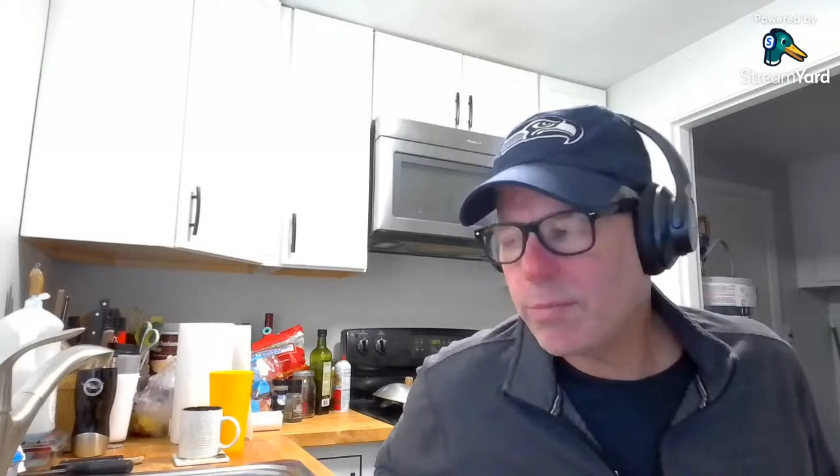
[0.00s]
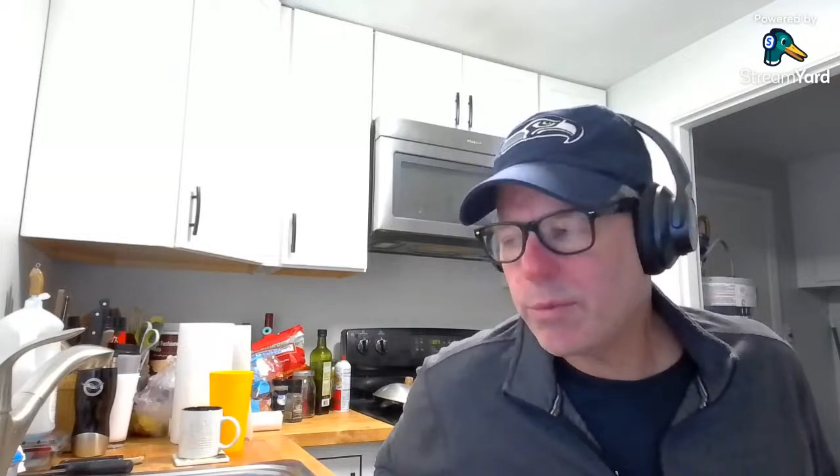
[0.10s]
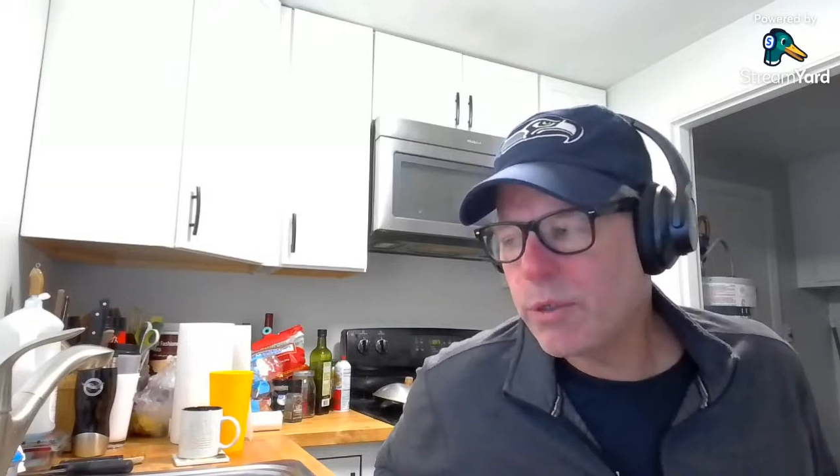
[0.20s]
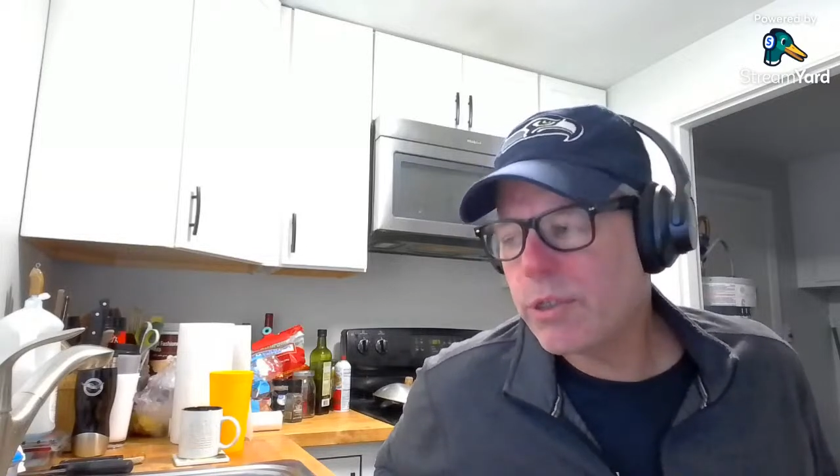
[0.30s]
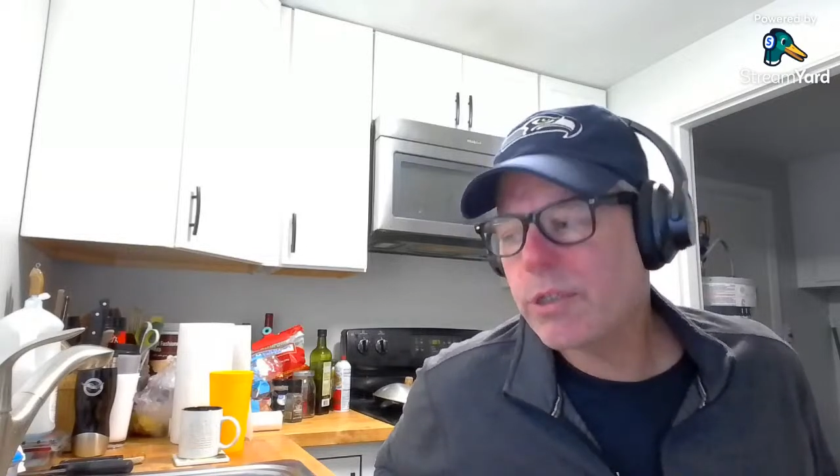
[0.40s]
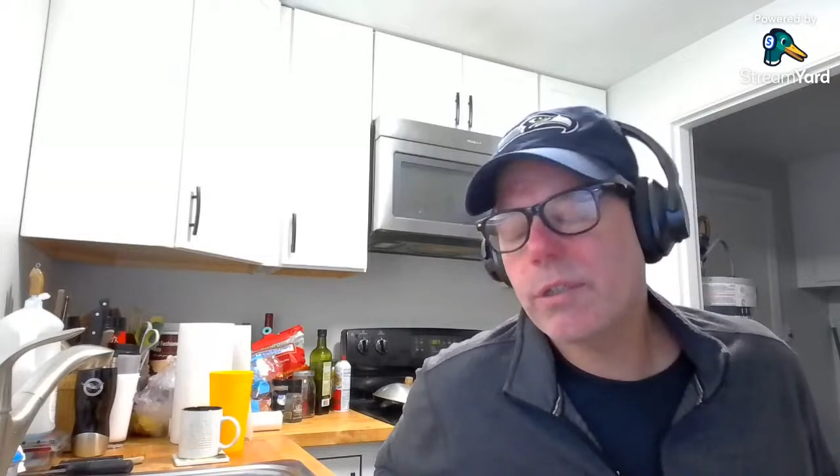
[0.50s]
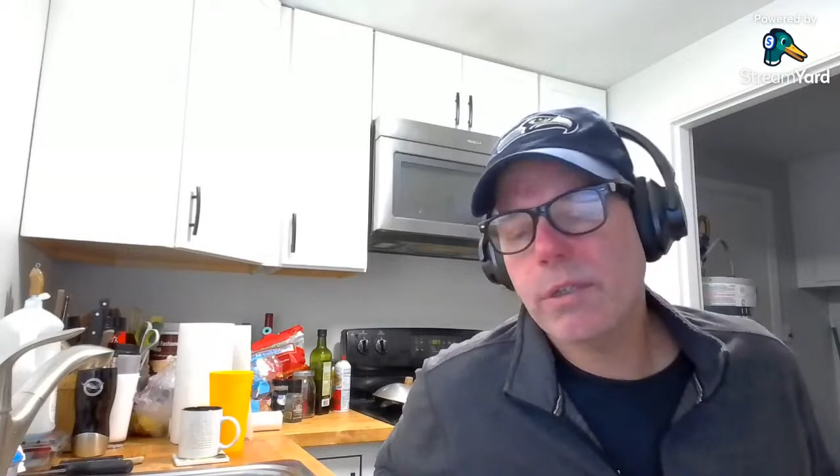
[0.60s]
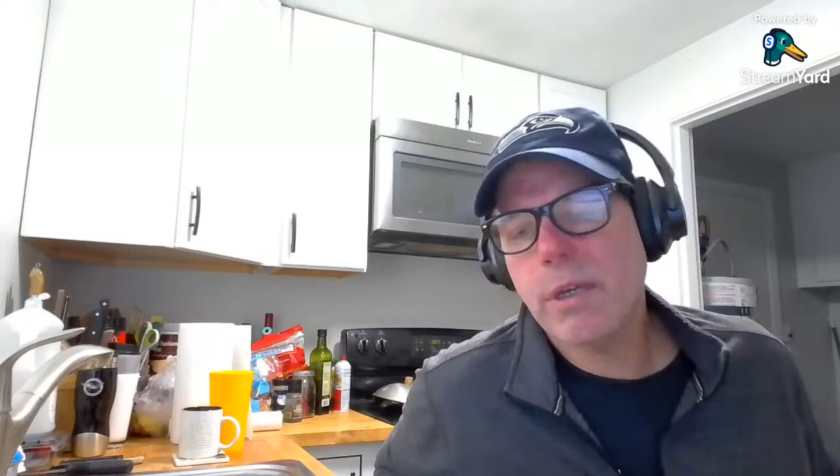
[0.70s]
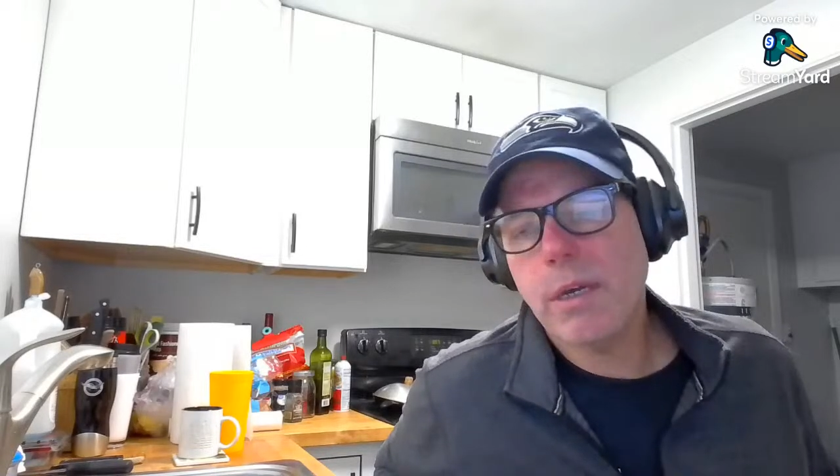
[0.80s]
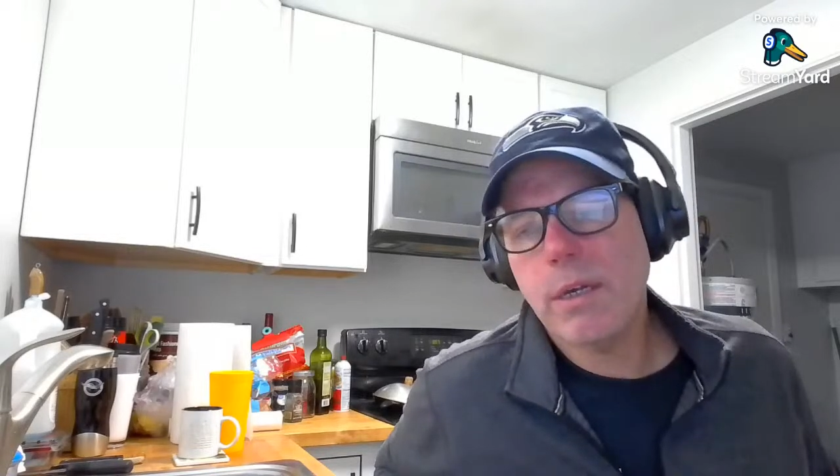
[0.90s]

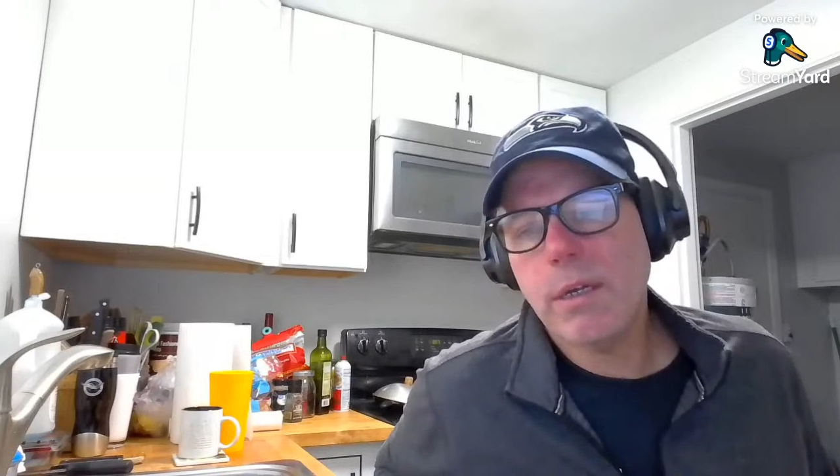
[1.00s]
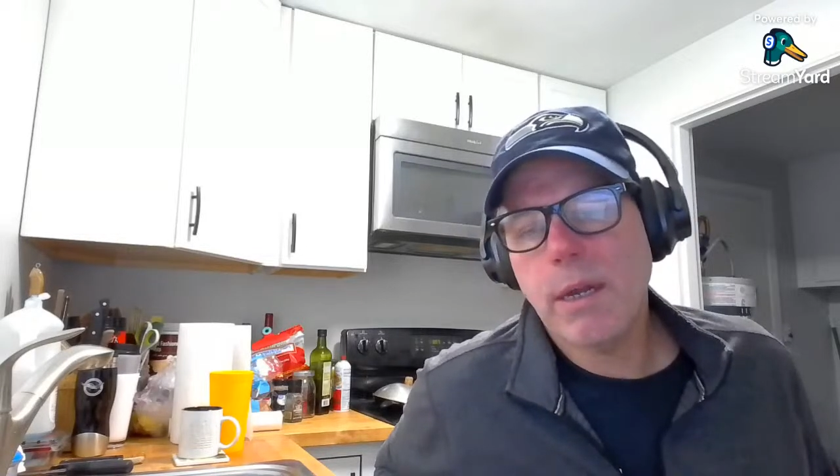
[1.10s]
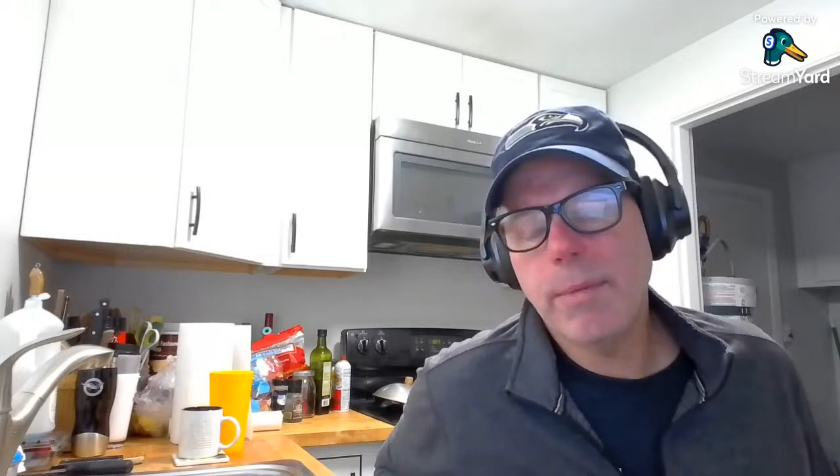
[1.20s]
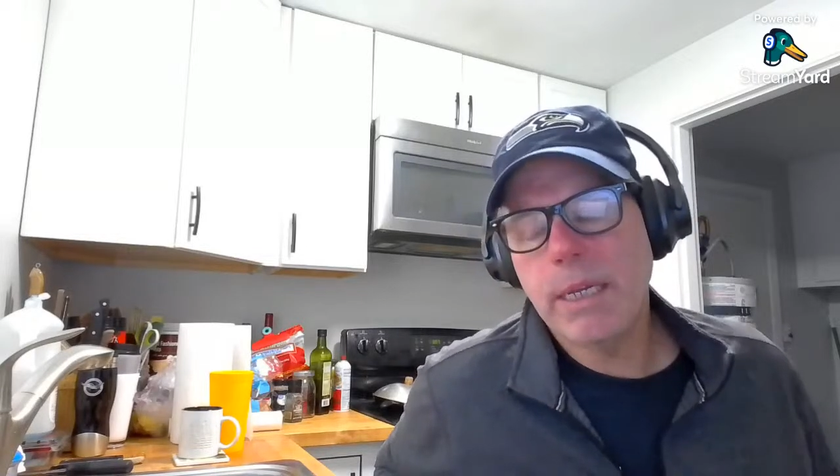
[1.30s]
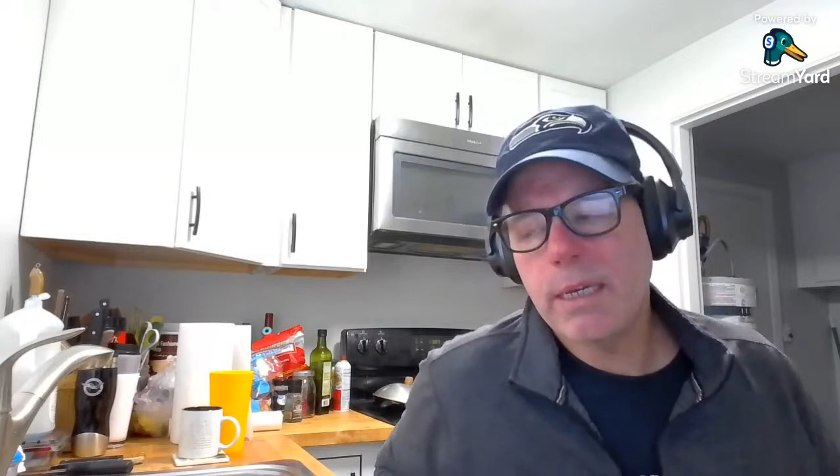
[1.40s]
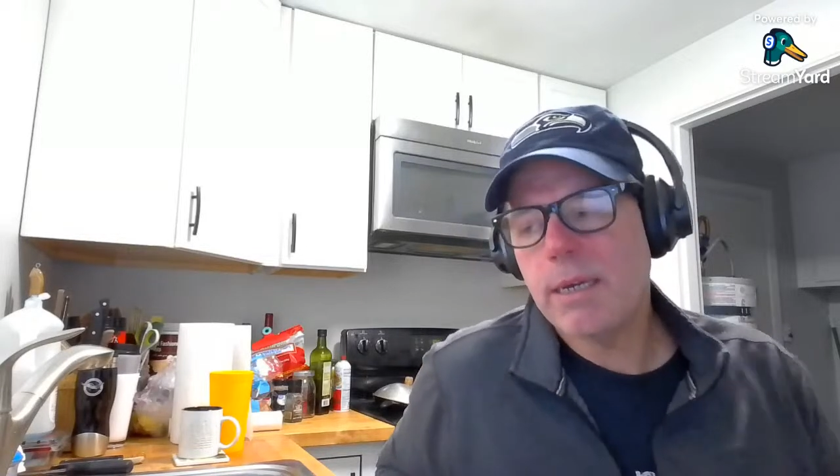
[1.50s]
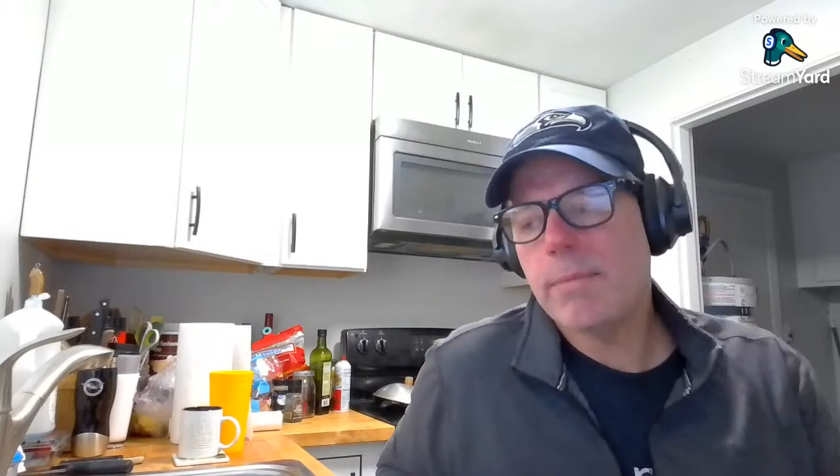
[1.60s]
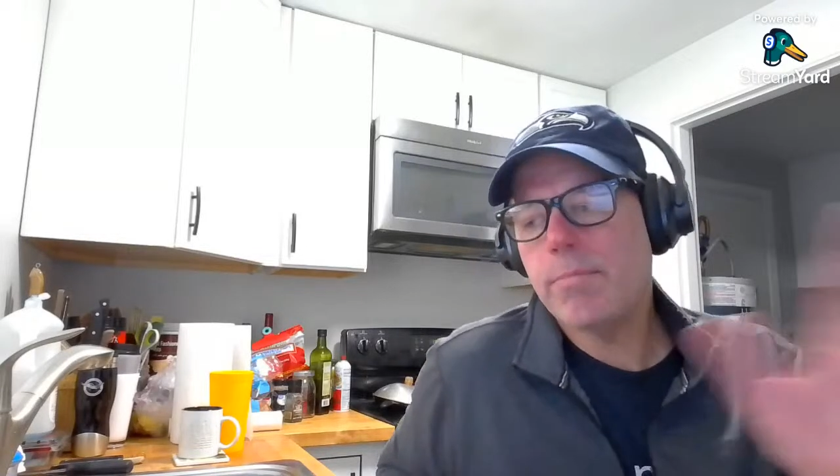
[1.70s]
Spruce, I mean,